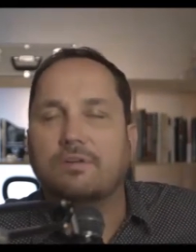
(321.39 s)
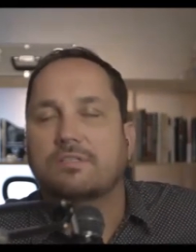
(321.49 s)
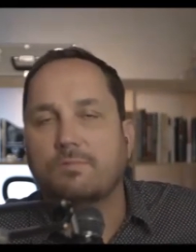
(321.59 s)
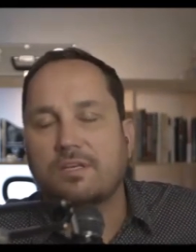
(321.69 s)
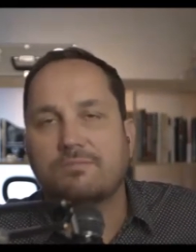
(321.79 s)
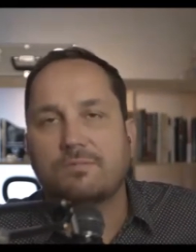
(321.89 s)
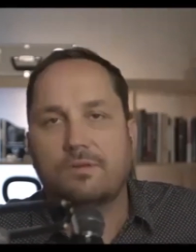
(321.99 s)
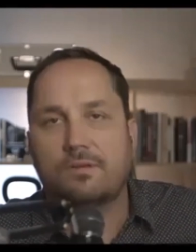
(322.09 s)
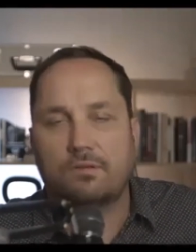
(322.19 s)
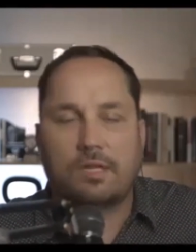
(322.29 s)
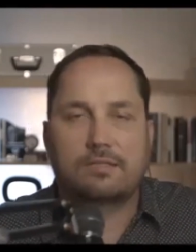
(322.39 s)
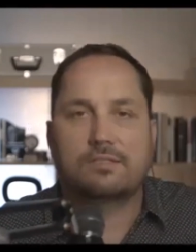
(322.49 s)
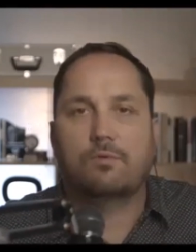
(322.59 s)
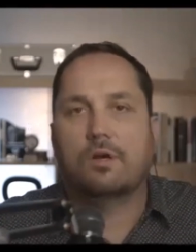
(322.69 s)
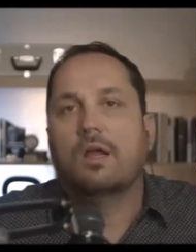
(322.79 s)
Explain to me, like
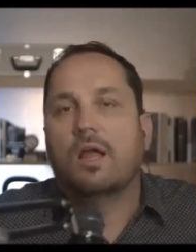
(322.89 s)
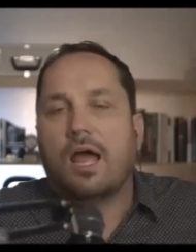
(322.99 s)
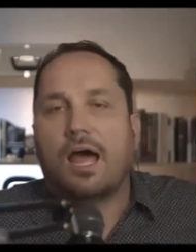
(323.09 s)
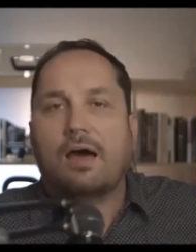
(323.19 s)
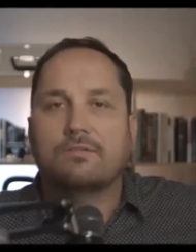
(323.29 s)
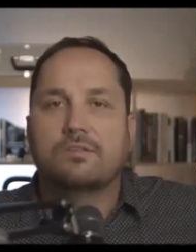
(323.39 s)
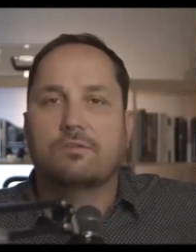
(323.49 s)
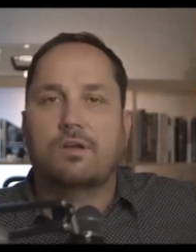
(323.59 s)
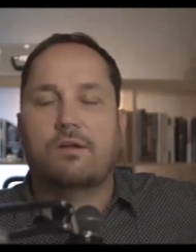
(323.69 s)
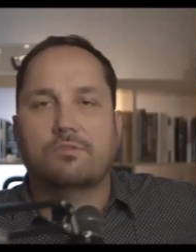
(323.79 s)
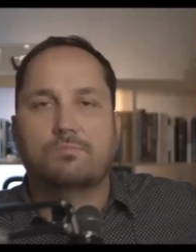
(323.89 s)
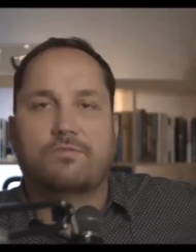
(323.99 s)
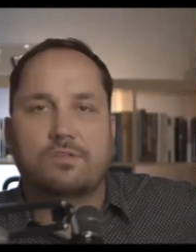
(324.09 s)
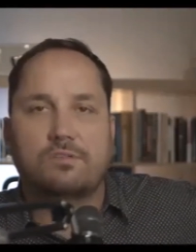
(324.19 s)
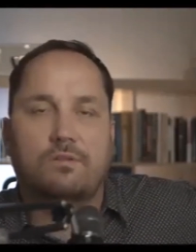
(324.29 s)
someone, how do those
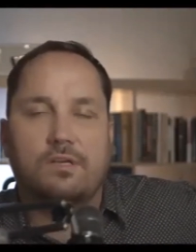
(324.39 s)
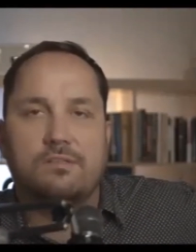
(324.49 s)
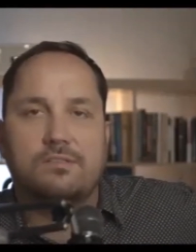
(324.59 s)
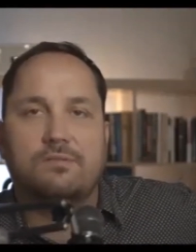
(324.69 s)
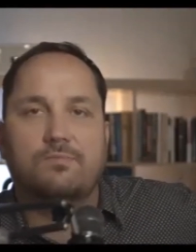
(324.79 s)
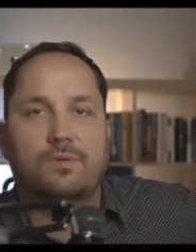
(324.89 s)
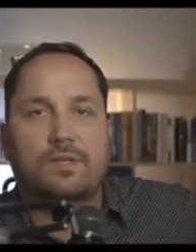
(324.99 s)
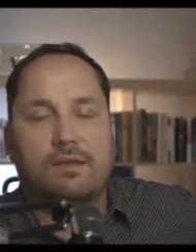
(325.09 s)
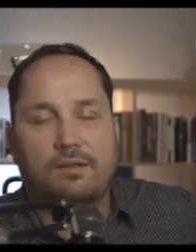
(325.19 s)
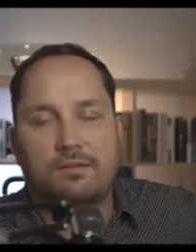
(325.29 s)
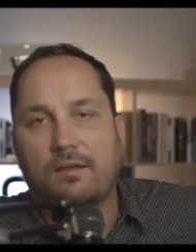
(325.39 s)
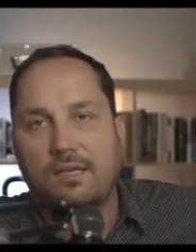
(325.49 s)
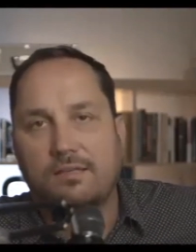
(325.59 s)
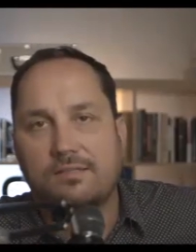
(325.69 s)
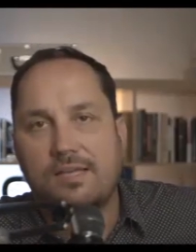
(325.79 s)
professional licensing
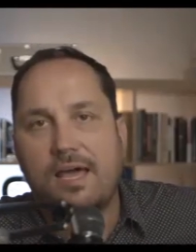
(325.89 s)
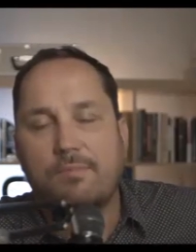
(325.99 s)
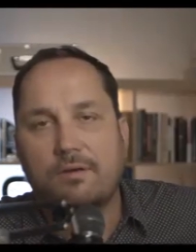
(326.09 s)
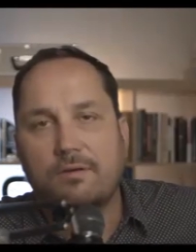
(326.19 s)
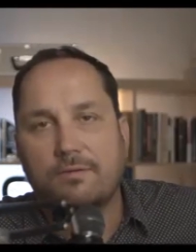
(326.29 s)
cases happen?